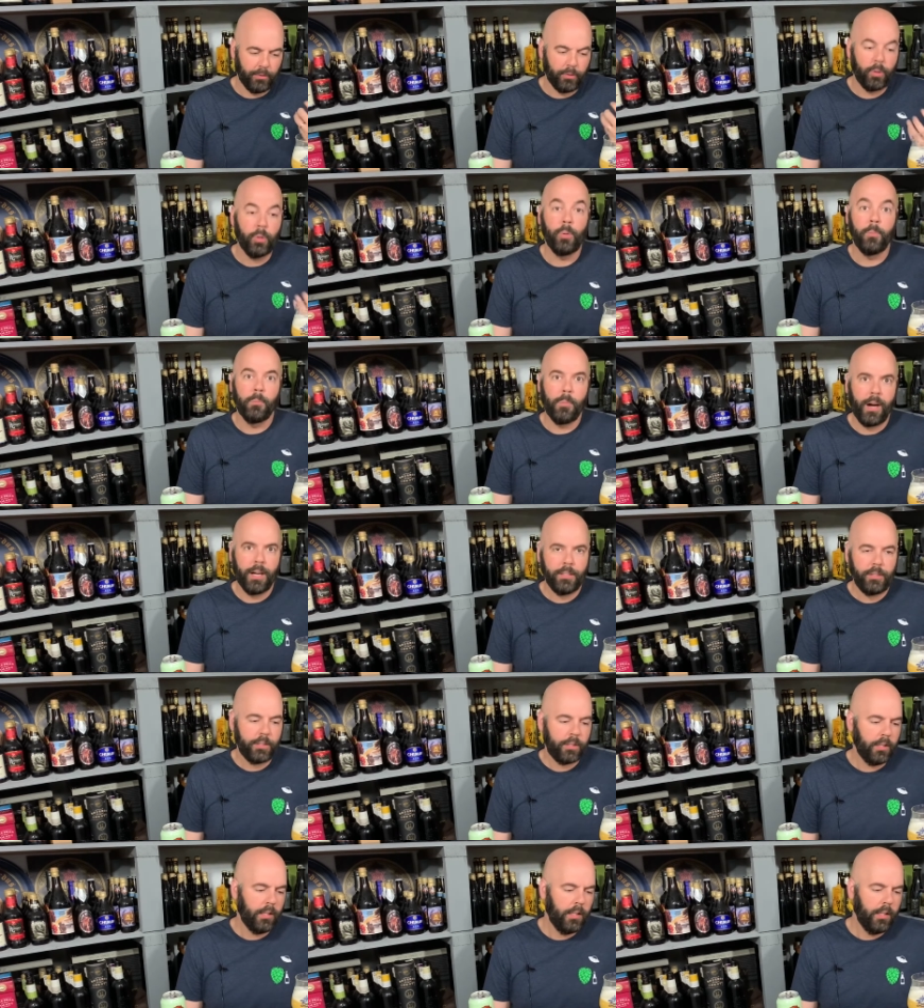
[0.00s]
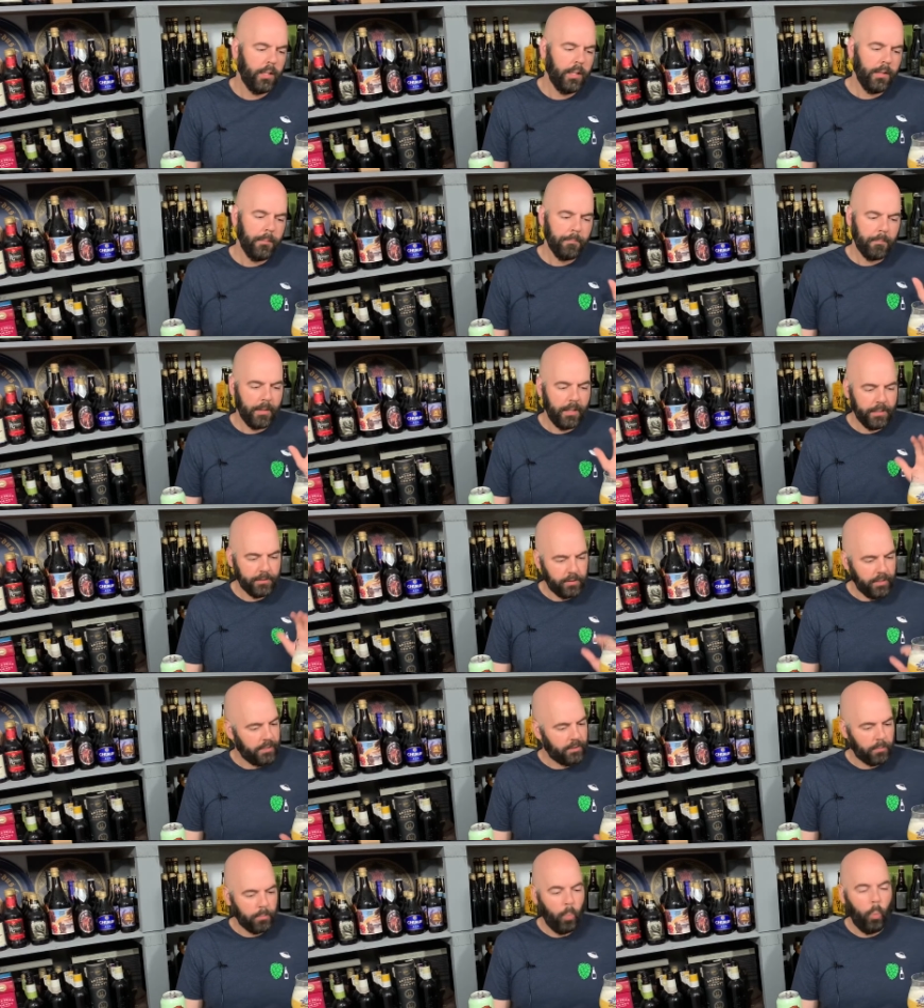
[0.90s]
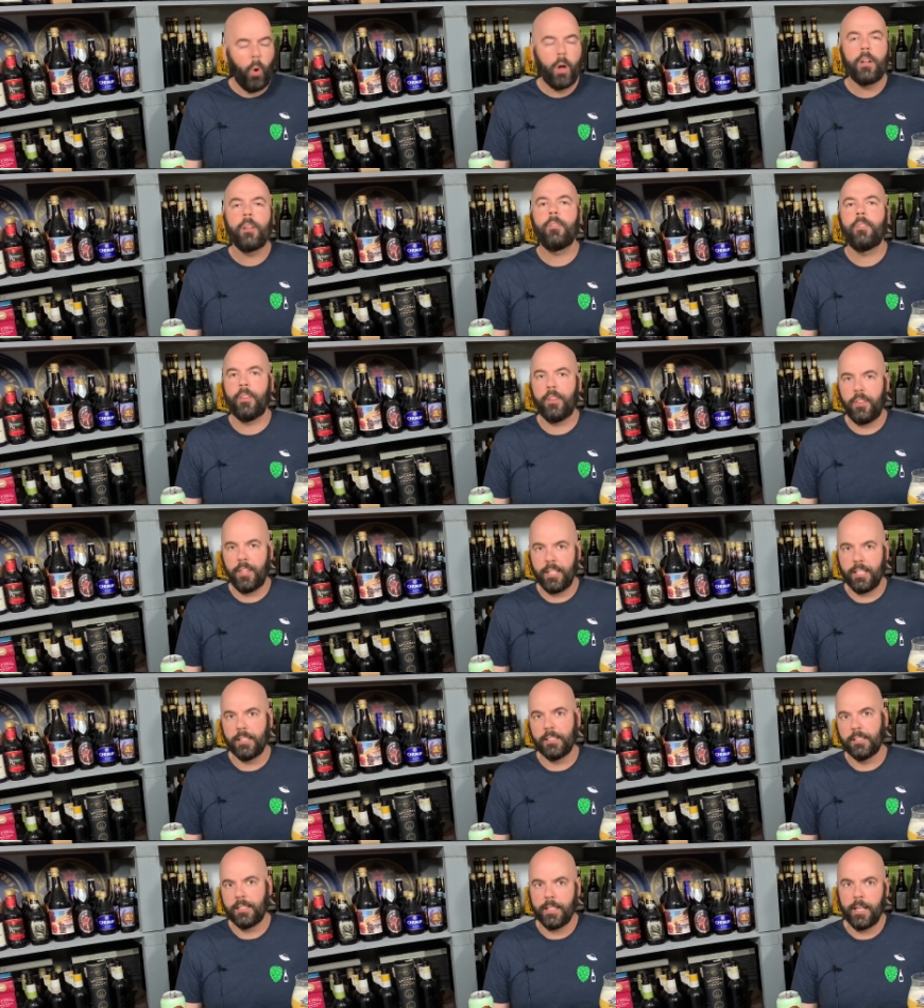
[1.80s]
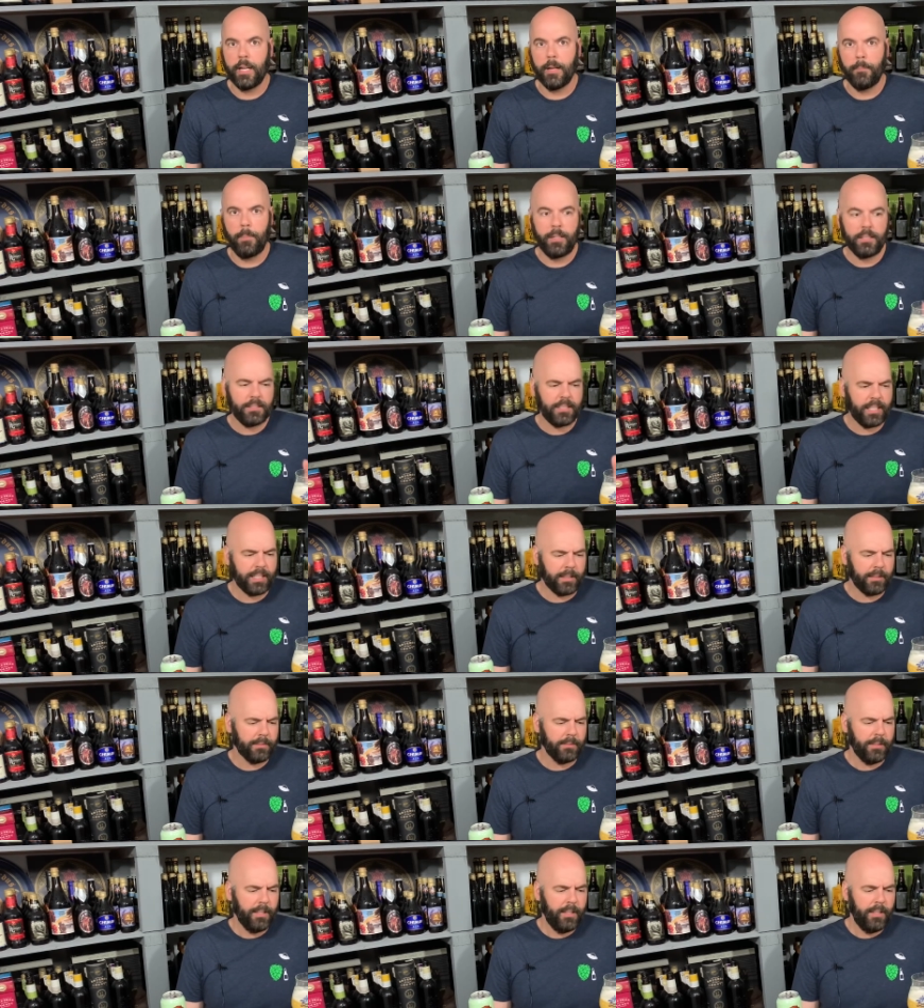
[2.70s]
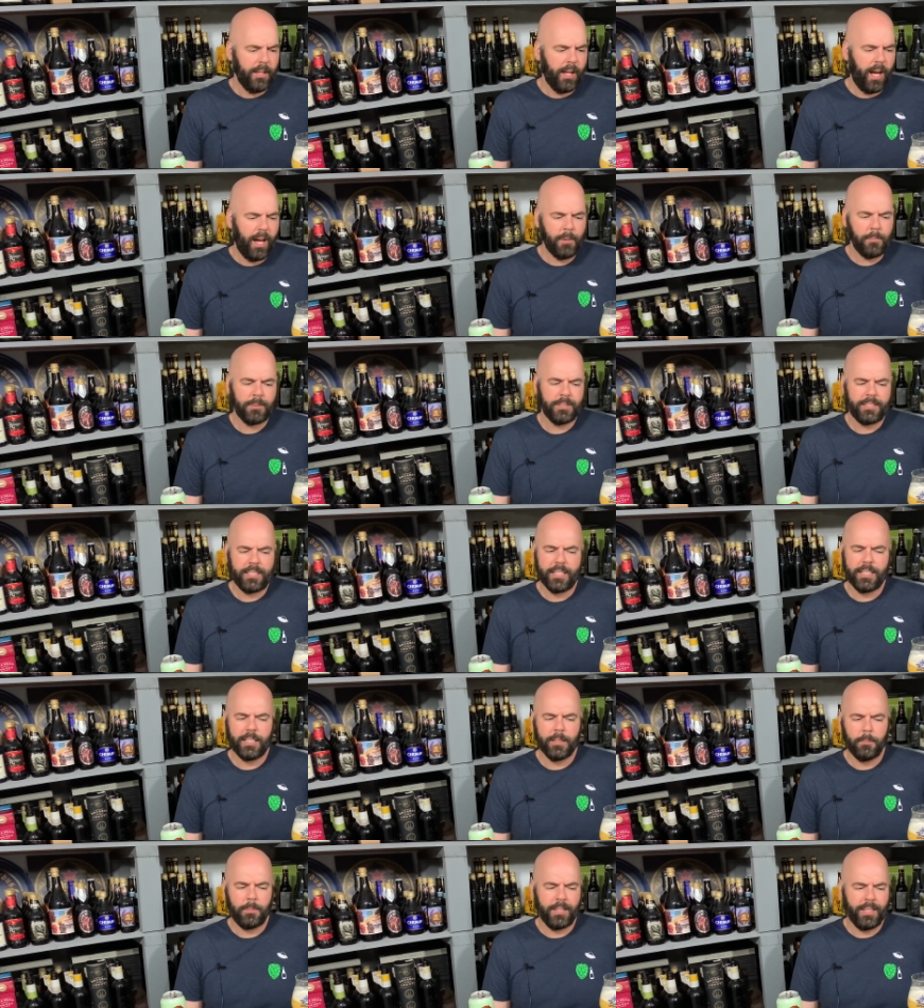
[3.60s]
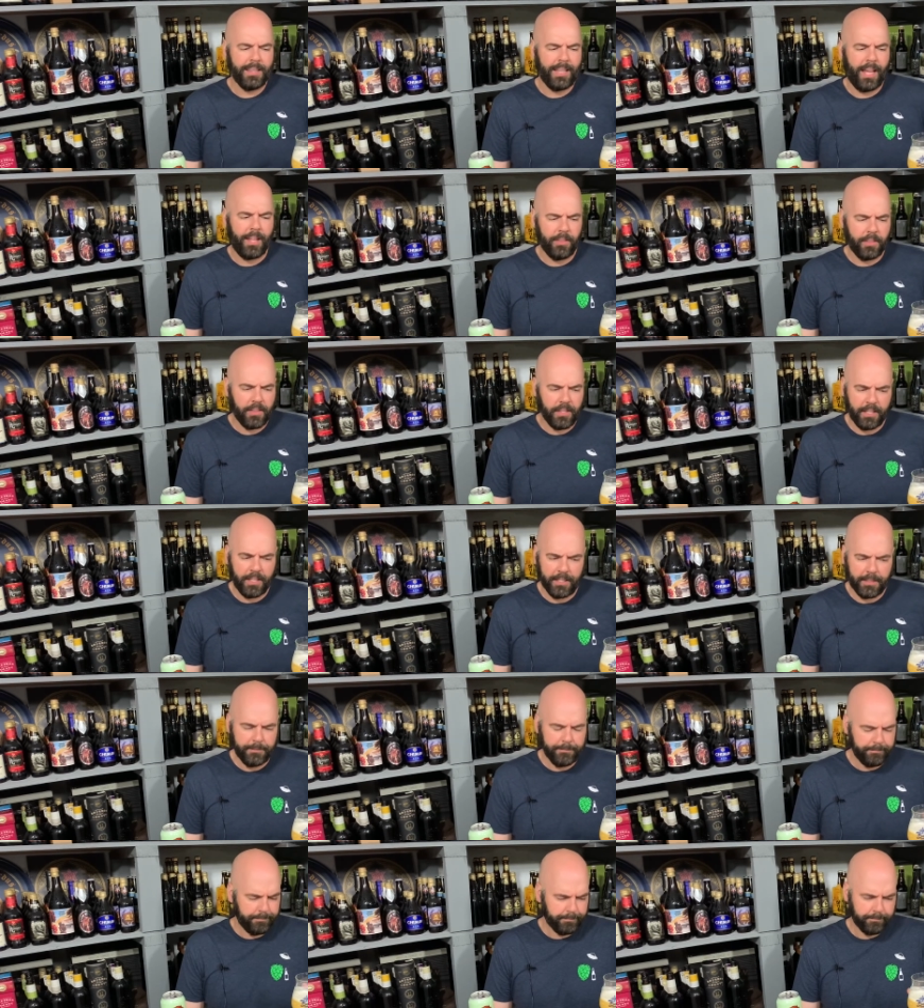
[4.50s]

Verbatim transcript: too much it's it's one of the things there but it's like unmistakably that thing